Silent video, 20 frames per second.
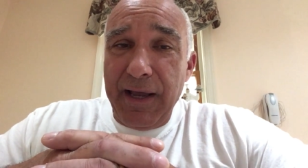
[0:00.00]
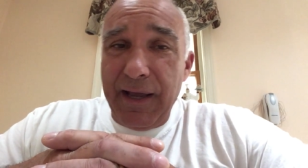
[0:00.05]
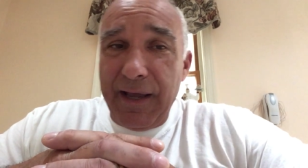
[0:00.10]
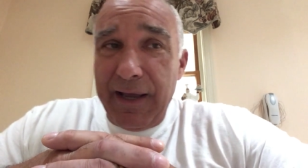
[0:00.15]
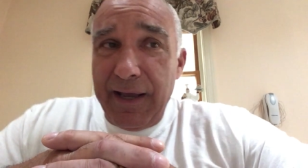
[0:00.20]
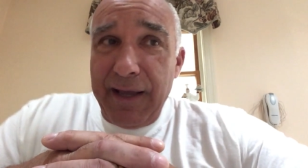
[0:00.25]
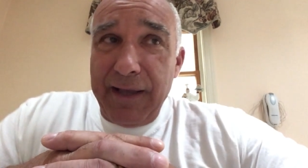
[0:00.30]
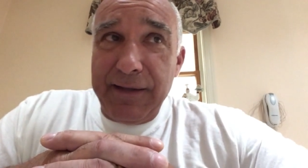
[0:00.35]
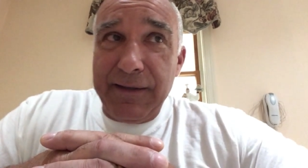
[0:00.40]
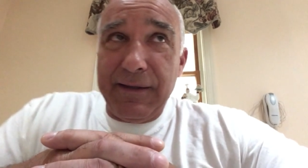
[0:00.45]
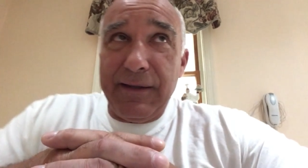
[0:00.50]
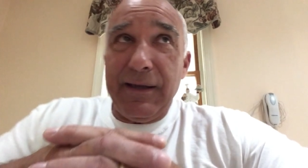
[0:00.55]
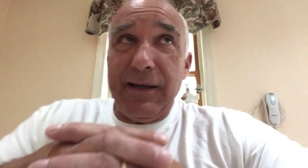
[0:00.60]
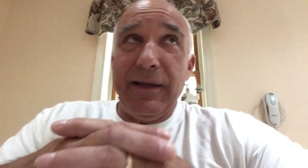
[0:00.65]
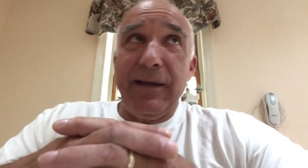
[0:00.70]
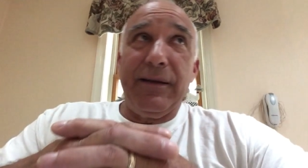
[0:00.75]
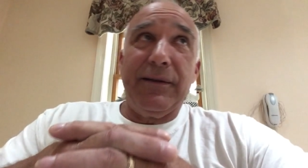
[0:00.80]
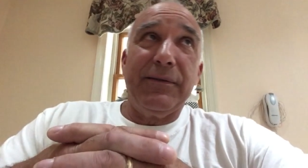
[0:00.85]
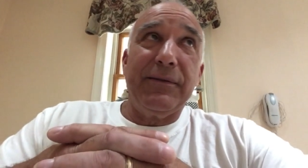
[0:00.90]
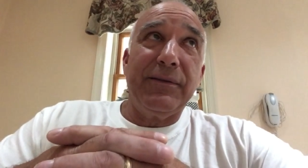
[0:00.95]
and
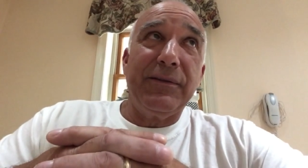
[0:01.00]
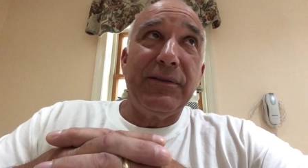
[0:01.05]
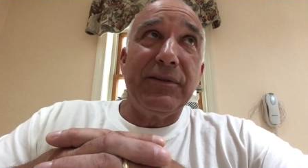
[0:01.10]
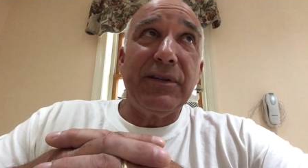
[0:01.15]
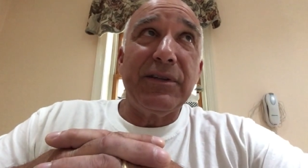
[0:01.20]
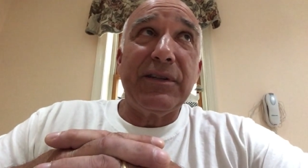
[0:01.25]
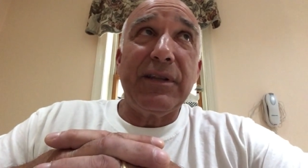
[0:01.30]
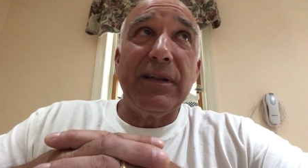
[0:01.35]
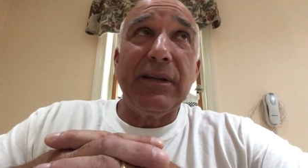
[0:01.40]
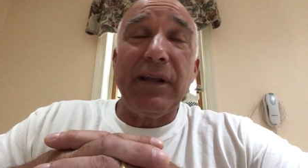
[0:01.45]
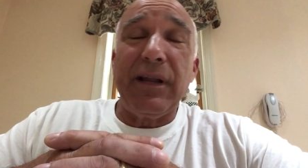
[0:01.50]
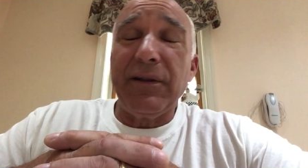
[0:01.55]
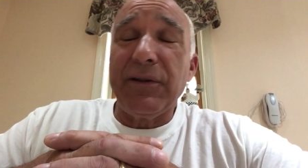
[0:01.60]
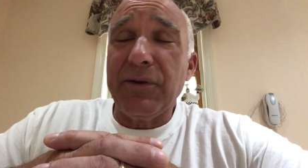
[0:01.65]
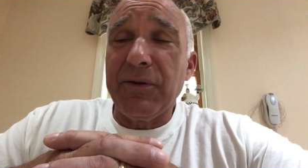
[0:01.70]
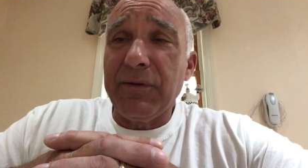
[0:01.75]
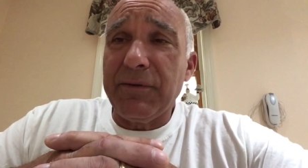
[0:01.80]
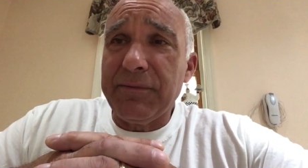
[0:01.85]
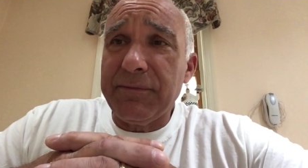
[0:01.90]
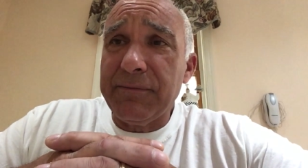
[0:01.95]
uh, just in a
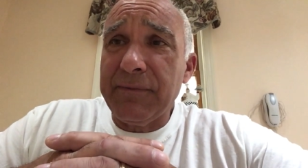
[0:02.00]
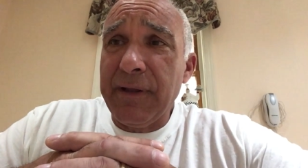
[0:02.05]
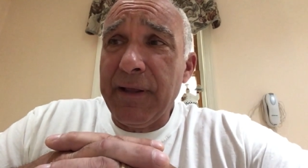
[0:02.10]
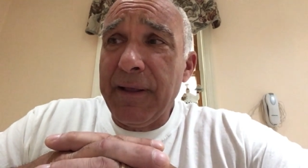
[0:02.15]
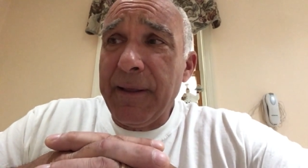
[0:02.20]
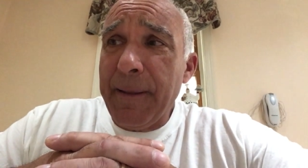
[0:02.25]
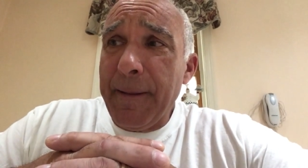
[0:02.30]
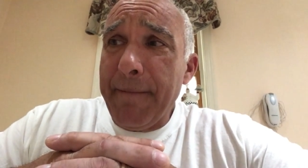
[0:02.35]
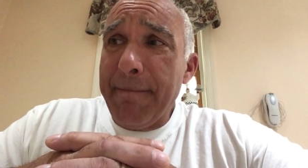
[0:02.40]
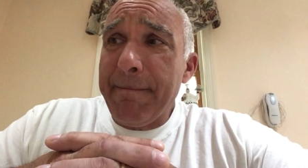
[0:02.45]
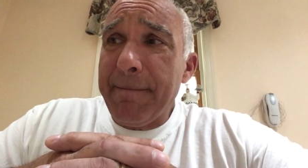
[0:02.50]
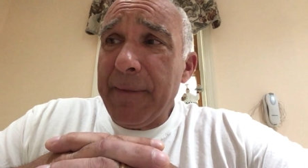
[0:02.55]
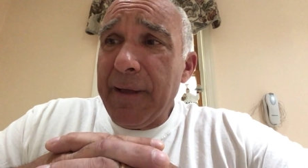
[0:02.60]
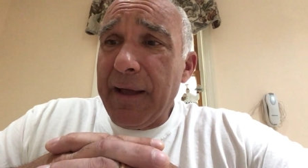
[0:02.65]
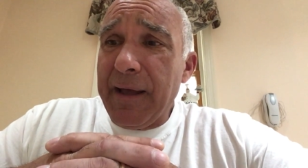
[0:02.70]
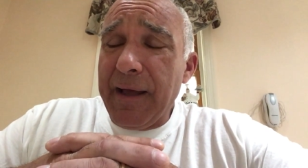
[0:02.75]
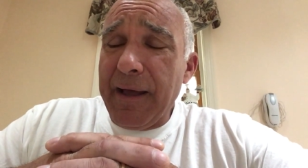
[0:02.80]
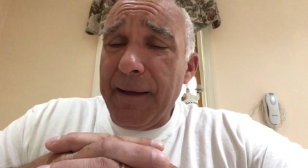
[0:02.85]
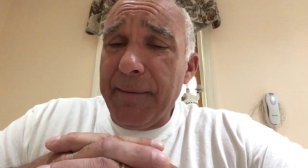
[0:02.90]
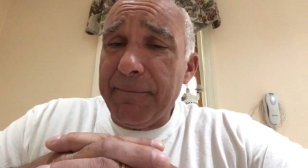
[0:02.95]
little,
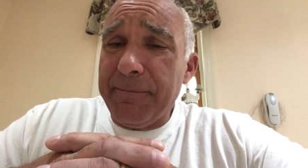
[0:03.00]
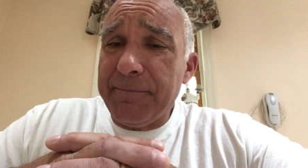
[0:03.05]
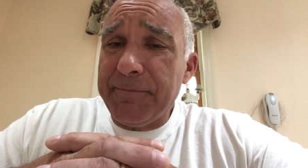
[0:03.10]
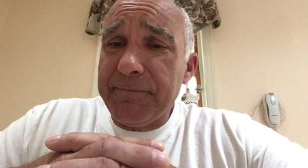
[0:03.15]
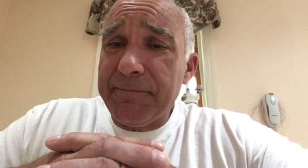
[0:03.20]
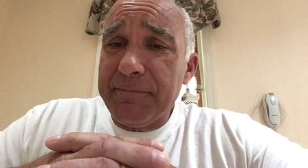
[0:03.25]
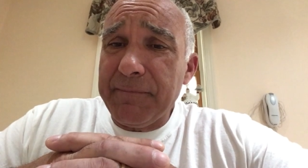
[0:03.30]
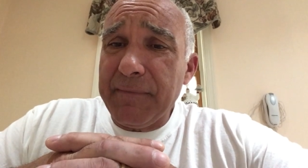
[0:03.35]
um,